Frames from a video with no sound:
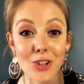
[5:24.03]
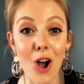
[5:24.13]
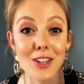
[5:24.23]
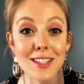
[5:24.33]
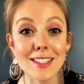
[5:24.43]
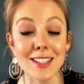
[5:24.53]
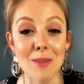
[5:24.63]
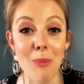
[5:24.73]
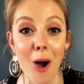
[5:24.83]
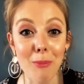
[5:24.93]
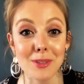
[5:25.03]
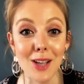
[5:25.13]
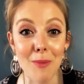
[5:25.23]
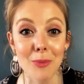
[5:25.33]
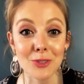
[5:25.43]
constantly pops
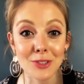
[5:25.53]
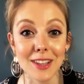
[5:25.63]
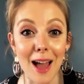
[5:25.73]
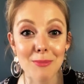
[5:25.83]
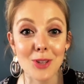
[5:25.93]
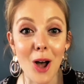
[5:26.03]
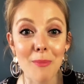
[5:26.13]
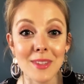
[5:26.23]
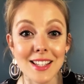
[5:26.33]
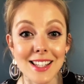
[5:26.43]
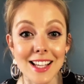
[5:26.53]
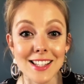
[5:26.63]
up on your laptop that says